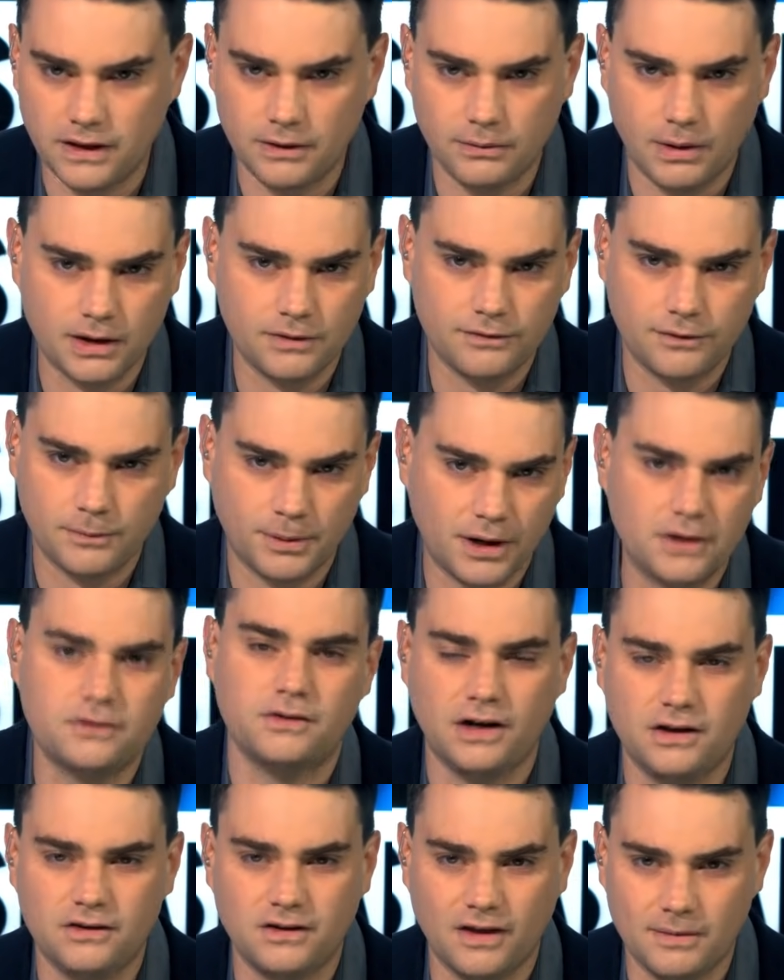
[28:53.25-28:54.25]
and then running for
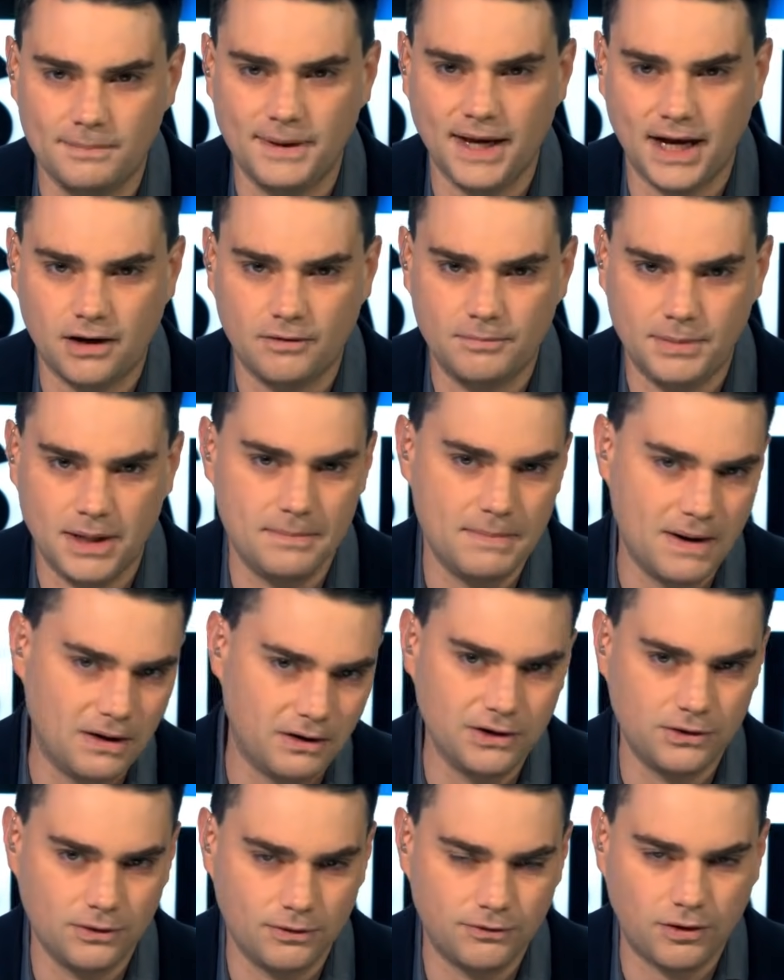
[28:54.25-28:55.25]
president on the back of being
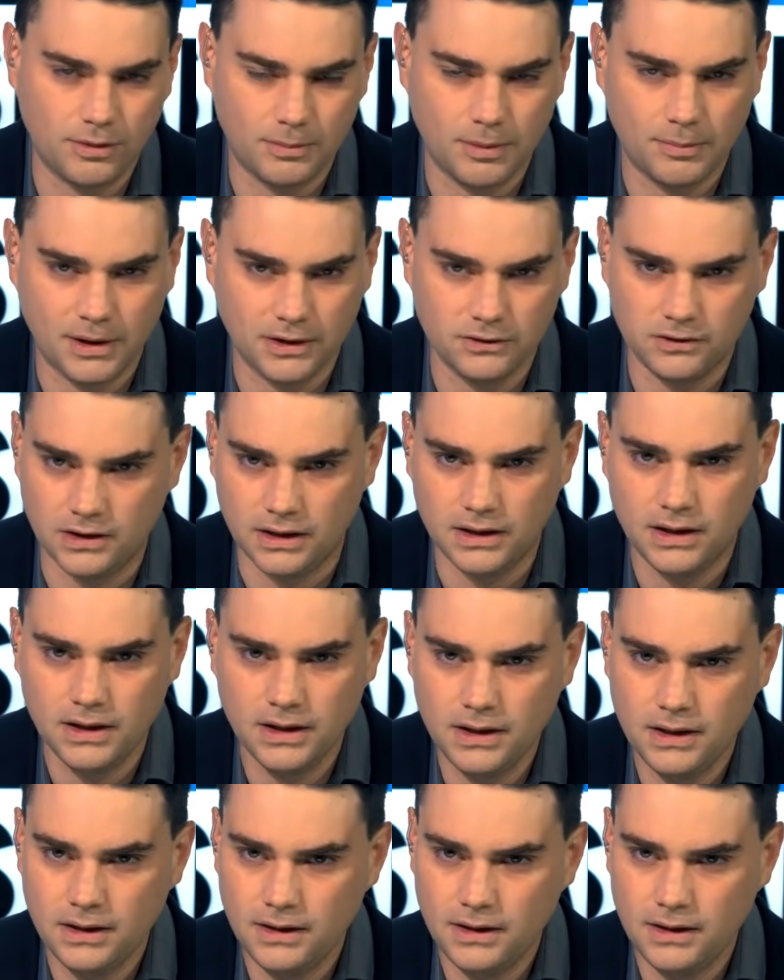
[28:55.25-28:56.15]
married to a former president.